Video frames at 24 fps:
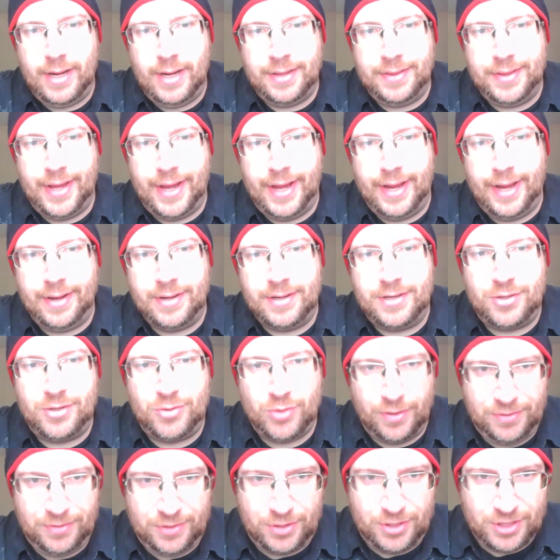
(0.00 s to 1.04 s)
and then
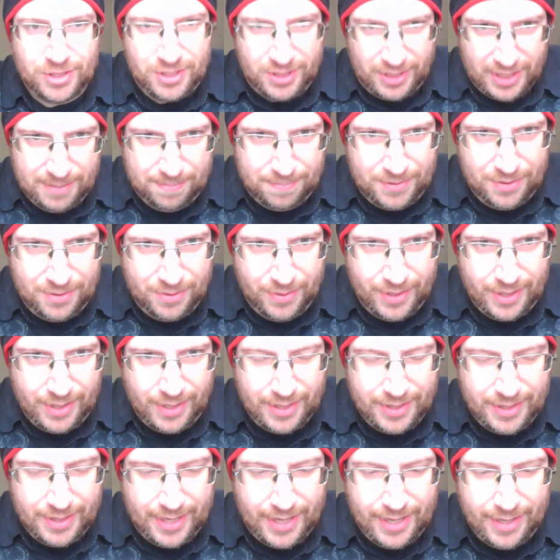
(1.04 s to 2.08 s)
drift to sleep to it
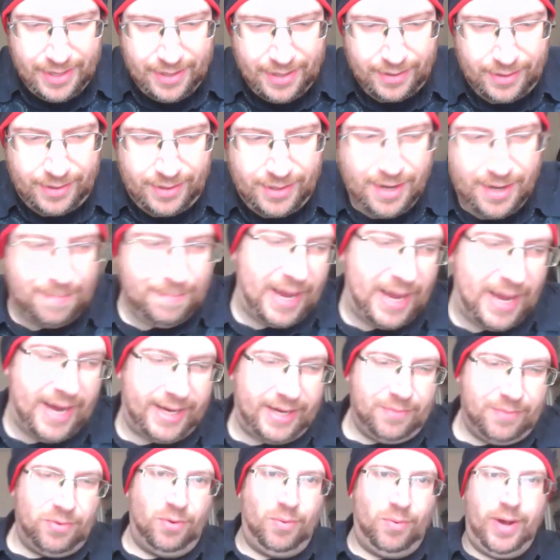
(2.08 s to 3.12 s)
and then come
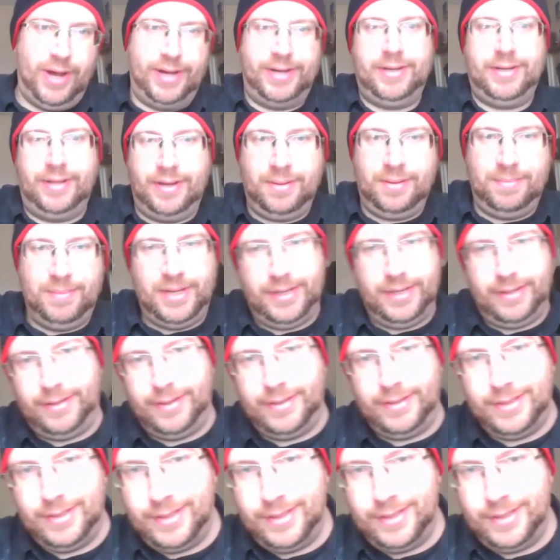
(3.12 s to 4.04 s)
back and rewind a little bit.